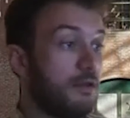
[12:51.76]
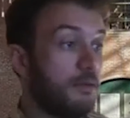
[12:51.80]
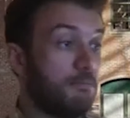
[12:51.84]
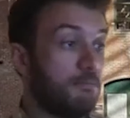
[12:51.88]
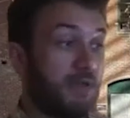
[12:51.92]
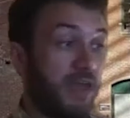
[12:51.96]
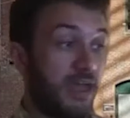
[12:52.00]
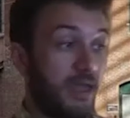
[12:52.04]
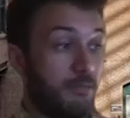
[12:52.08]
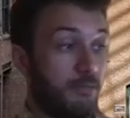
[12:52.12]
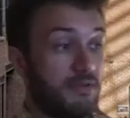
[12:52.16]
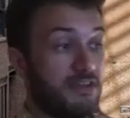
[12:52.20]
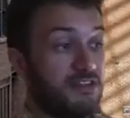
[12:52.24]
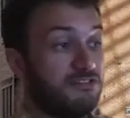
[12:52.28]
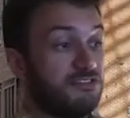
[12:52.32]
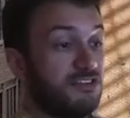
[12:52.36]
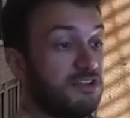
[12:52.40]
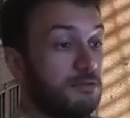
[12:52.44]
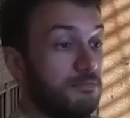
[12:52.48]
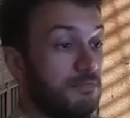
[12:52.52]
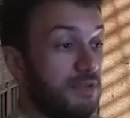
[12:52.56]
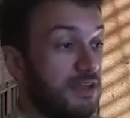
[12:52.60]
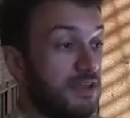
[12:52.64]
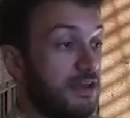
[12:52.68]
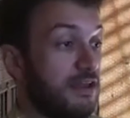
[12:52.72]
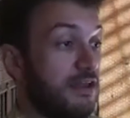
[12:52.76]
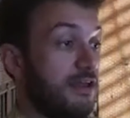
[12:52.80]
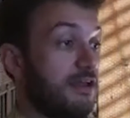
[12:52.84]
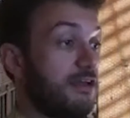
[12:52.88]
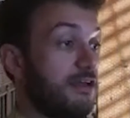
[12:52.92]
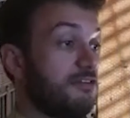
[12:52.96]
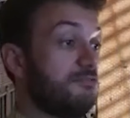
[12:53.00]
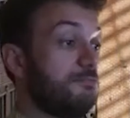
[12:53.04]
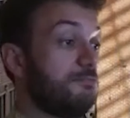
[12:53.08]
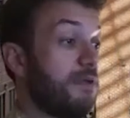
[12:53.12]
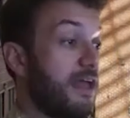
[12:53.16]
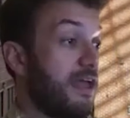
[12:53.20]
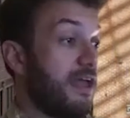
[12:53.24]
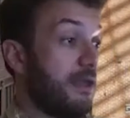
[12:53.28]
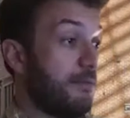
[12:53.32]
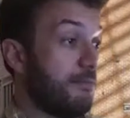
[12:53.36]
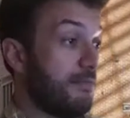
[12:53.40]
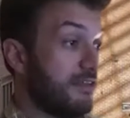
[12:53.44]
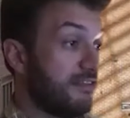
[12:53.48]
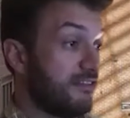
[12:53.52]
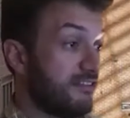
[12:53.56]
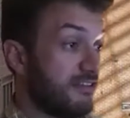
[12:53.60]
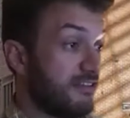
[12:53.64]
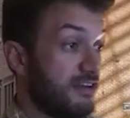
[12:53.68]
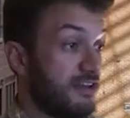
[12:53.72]
Payments in meetings,
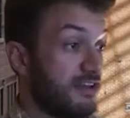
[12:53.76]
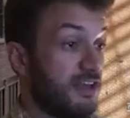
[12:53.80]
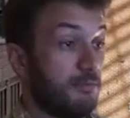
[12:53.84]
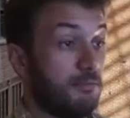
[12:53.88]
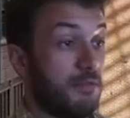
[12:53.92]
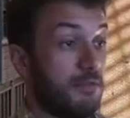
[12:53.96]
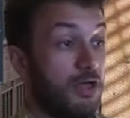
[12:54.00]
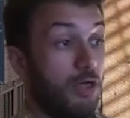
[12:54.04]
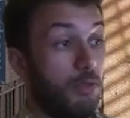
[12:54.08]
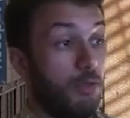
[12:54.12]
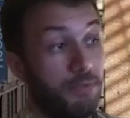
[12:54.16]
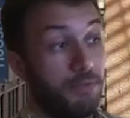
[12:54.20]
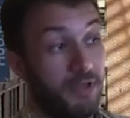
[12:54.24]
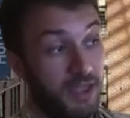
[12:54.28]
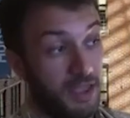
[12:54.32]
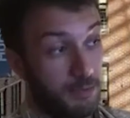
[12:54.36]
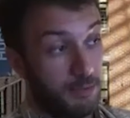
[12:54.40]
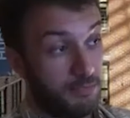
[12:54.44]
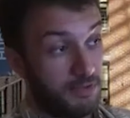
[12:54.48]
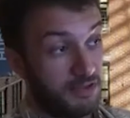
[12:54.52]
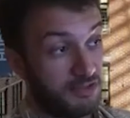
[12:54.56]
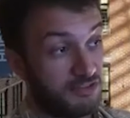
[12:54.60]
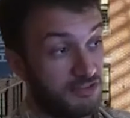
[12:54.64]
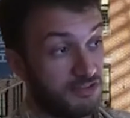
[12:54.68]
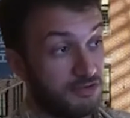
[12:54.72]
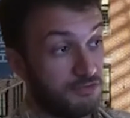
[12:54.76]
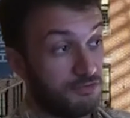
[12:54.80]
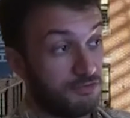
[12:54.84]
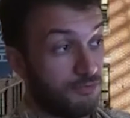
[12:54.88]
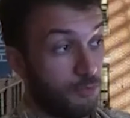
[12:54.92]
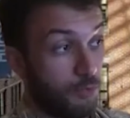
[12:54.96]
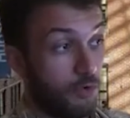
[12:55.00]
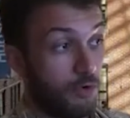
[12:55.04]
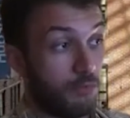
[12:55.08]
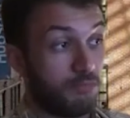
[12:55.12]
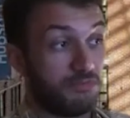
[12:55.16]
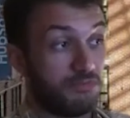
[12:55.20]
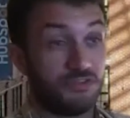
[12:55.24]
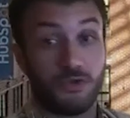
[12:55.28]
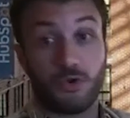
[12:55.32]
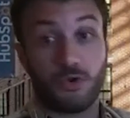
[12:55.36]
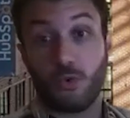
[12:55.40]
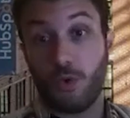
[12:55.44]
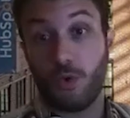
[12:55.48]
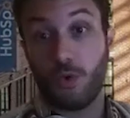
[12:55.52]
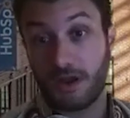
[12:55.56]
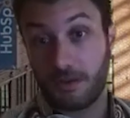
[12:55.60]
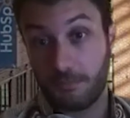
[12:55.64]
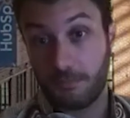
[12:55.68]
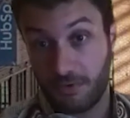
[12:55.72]
payments in email, payments in forms, the
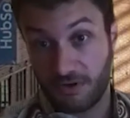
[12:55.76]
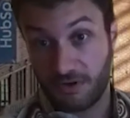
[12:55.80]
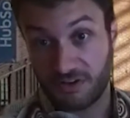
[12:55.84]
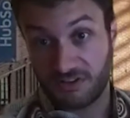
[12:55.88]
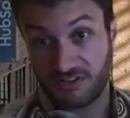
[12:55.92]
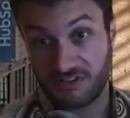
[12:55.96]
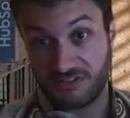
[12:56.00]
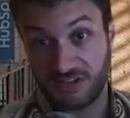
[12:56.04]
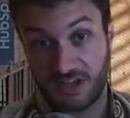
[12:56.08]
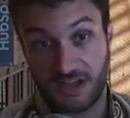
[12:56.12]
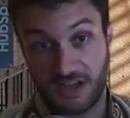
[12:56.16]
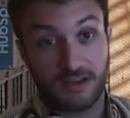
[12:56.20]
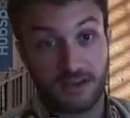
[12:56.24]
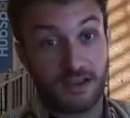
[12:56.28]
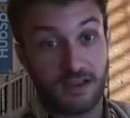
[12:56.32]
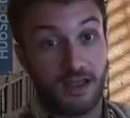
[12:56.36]
QuickBooks sync.